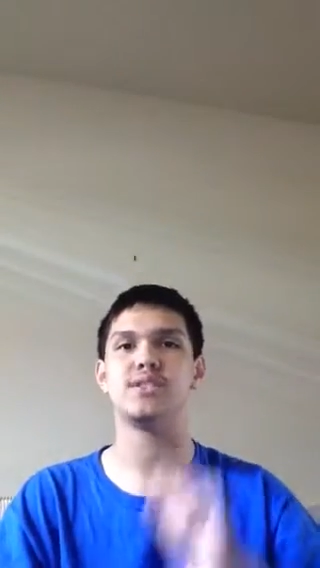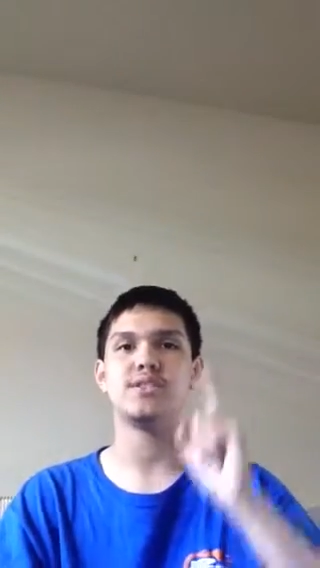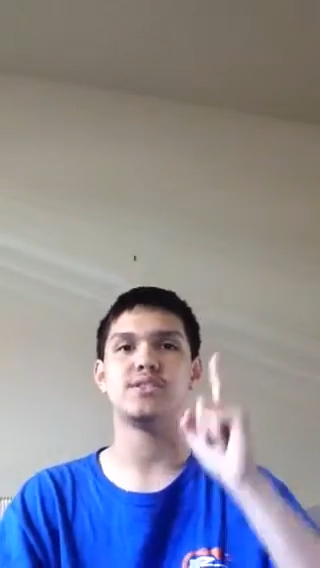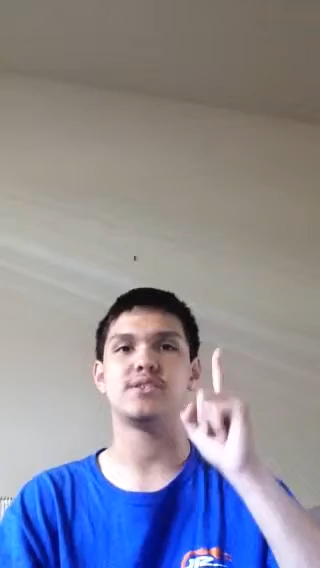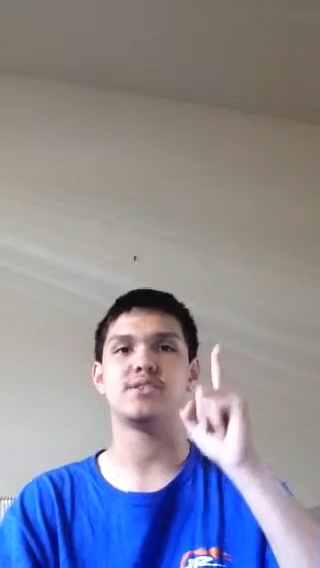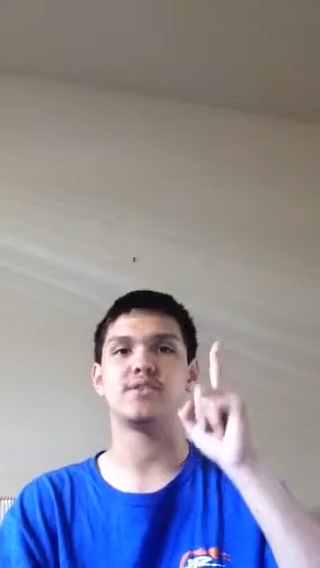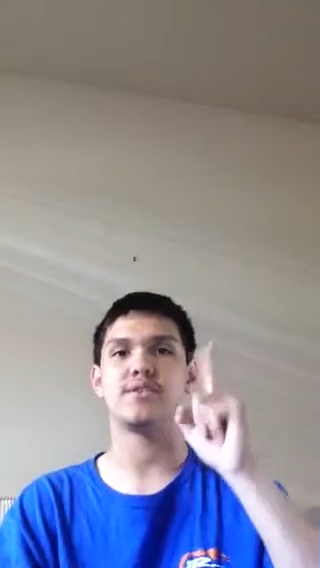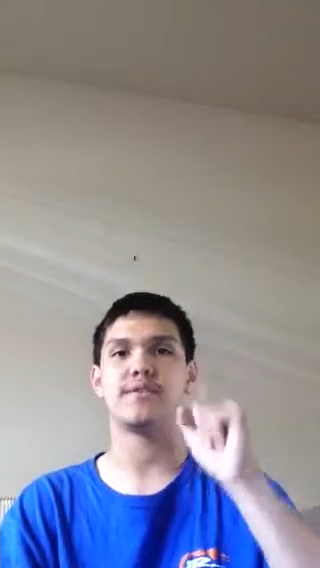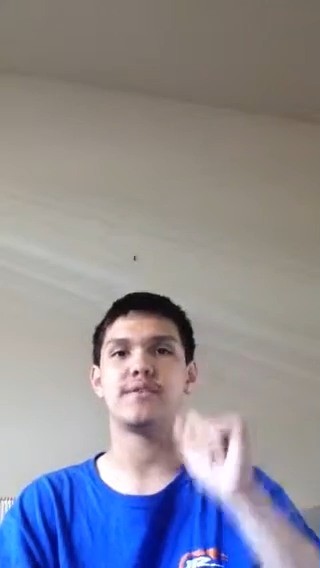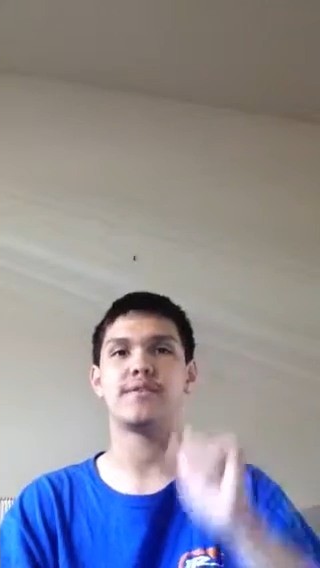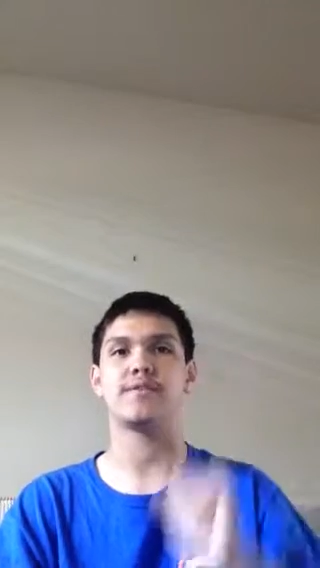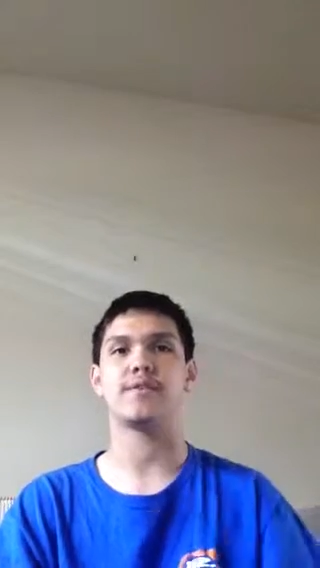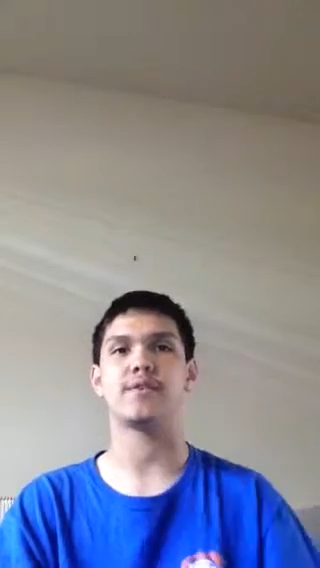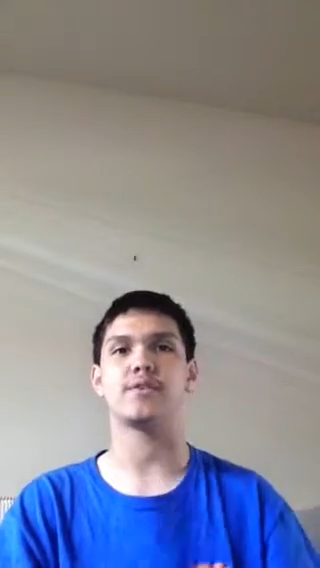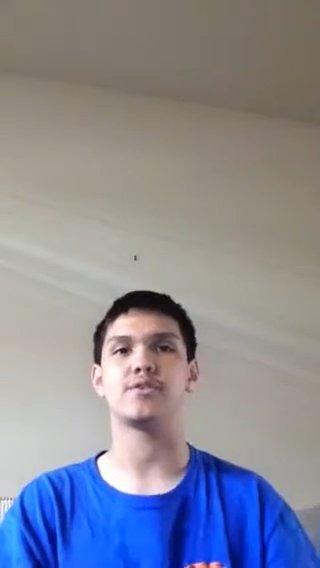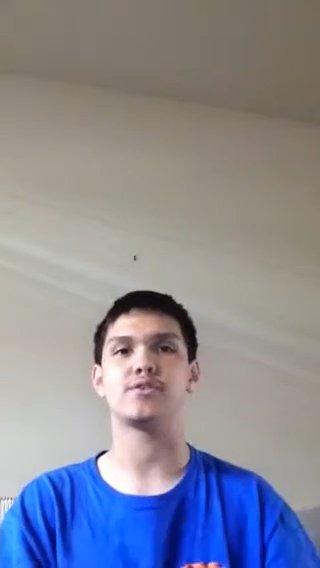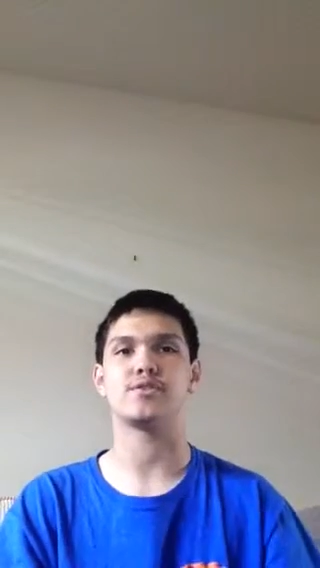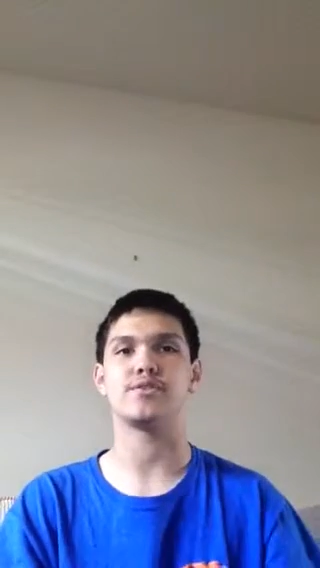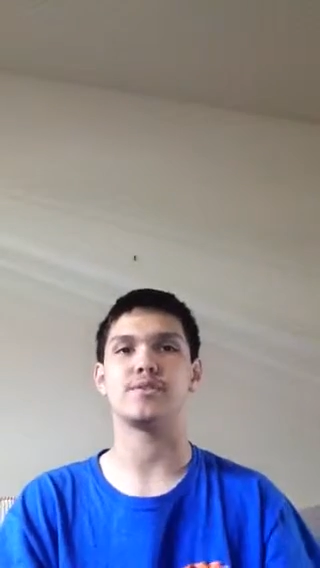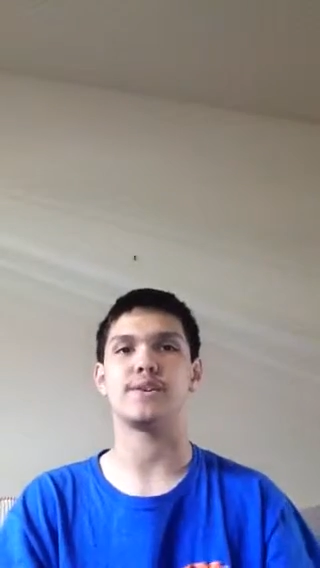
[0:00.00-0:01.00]
his
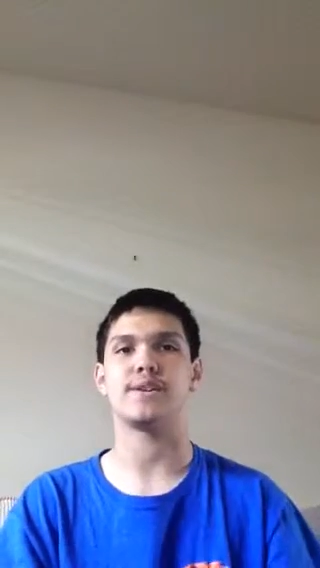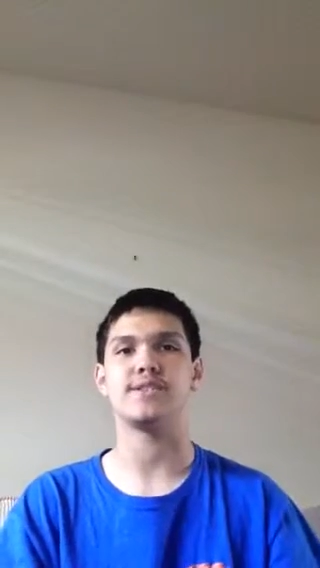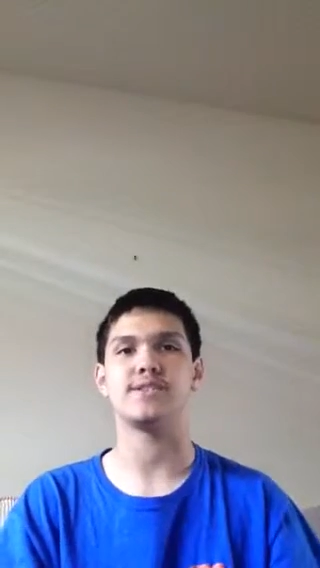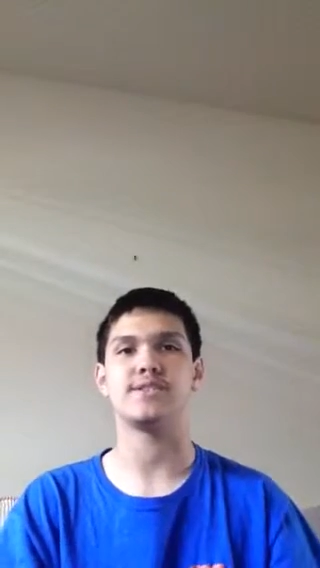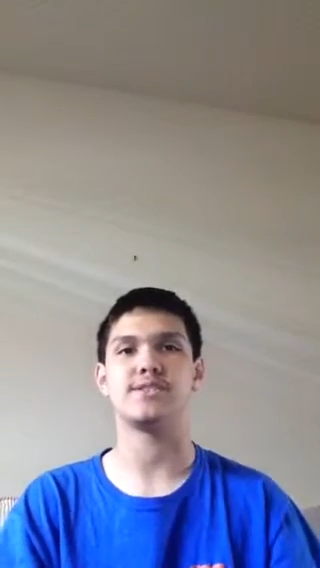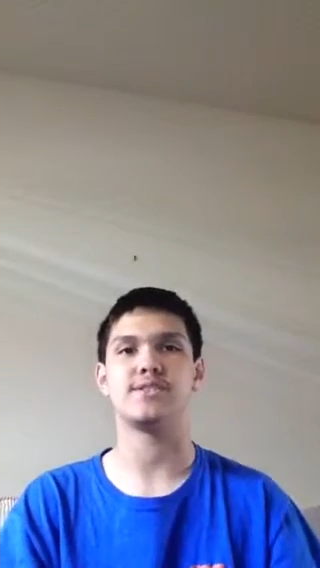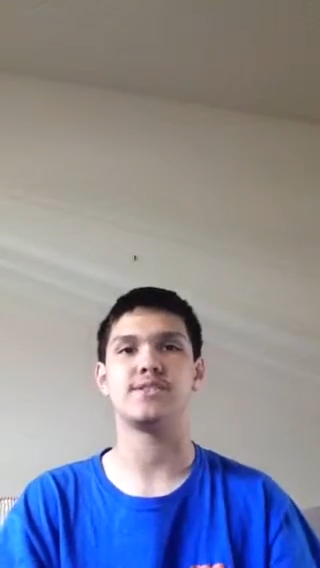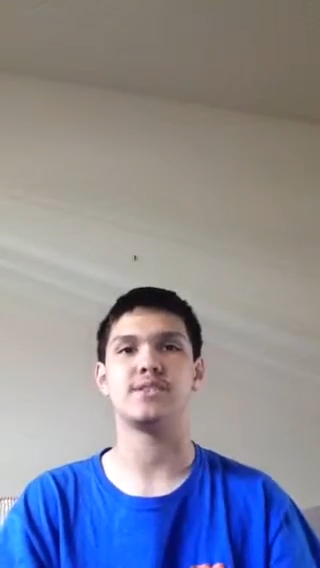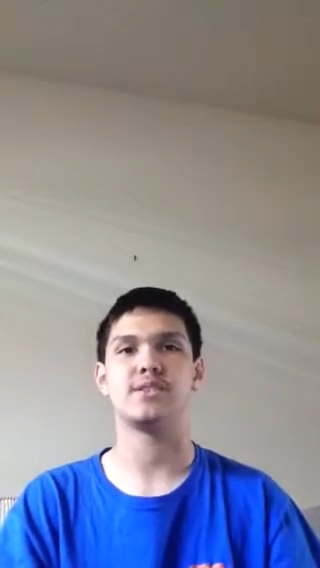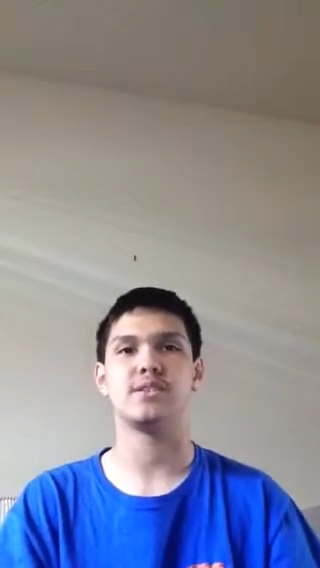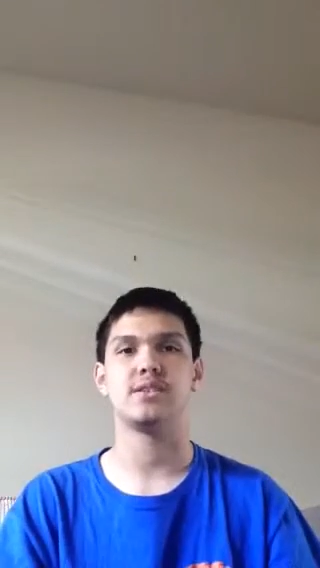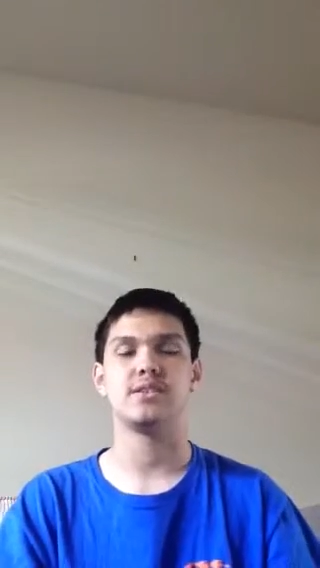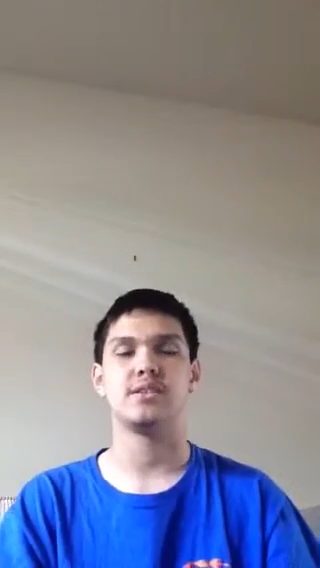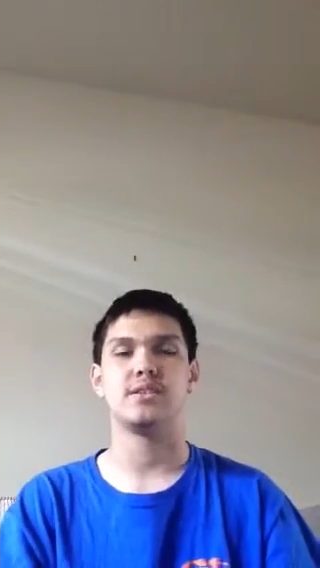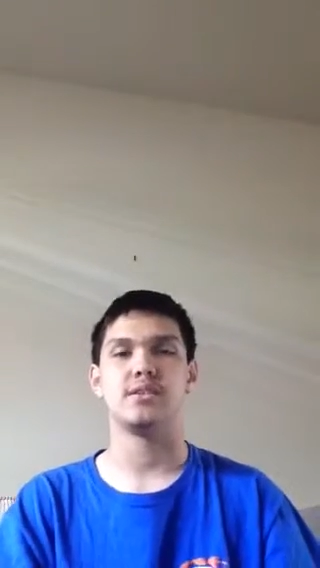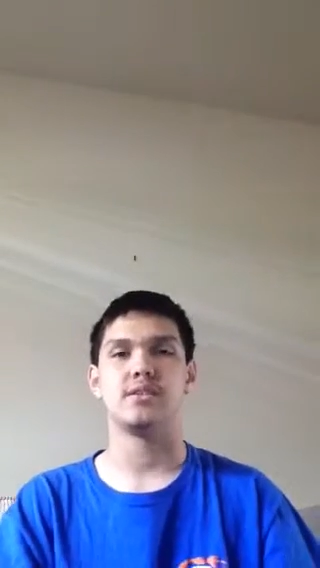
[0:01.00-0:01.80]
first race,